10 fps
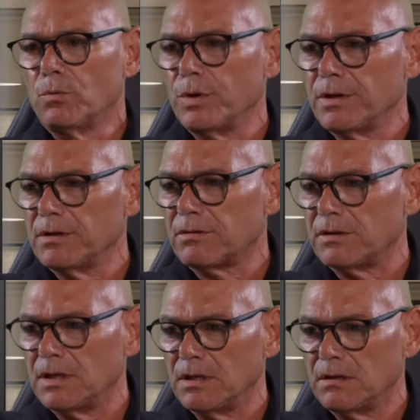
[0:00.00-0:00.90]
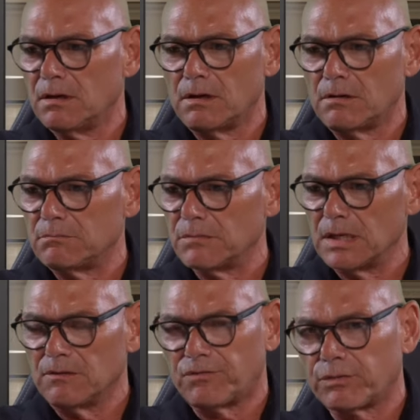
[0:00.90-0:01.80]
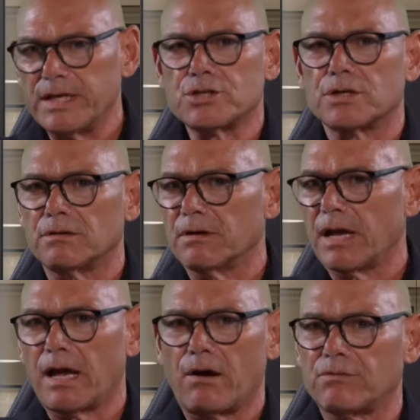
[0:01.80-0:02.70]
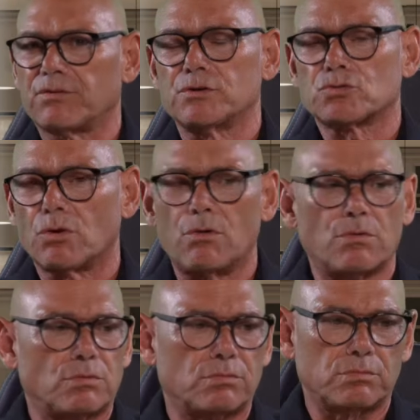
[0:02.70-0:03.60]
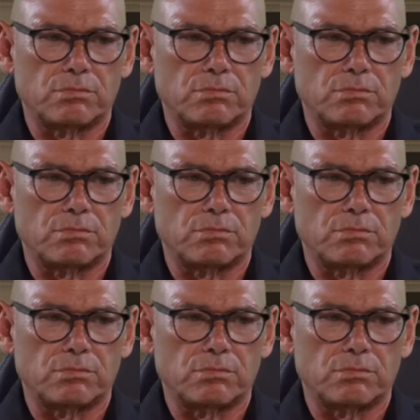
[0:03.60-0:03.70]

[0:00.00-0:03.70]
with the um, inflation out of control,